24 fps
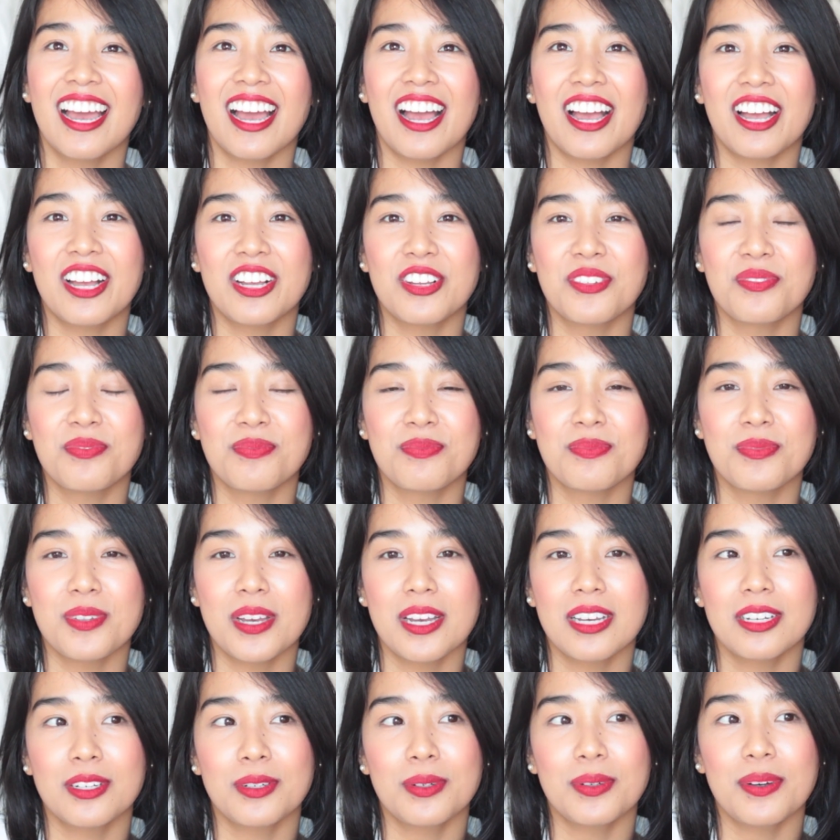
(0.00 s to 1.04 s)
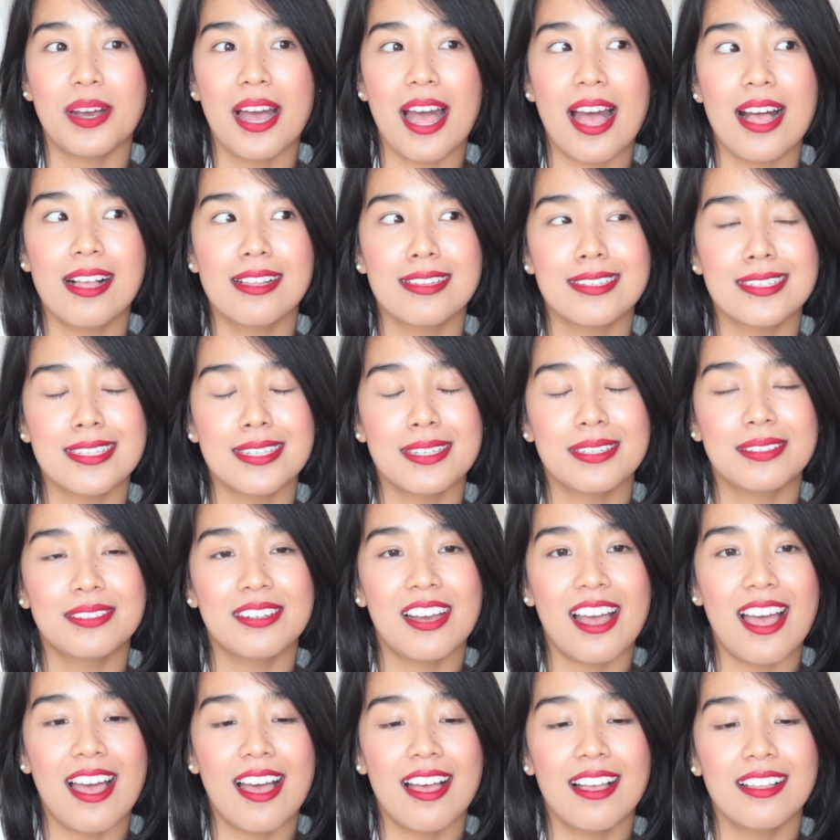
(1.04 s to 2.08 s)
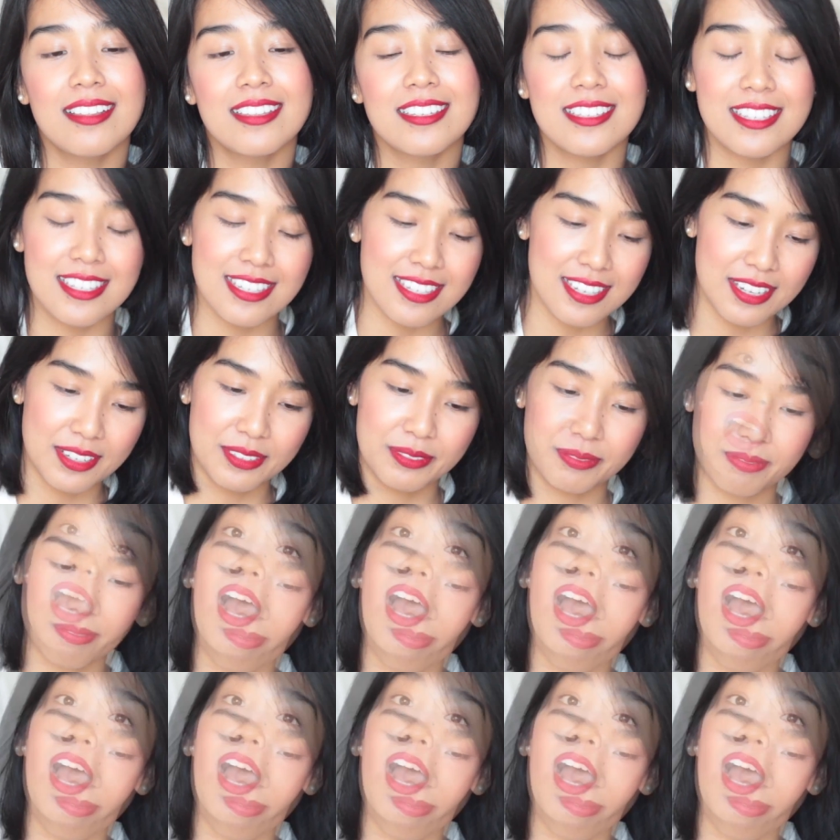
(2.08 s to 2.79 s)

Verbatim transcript: Um, who else, who else?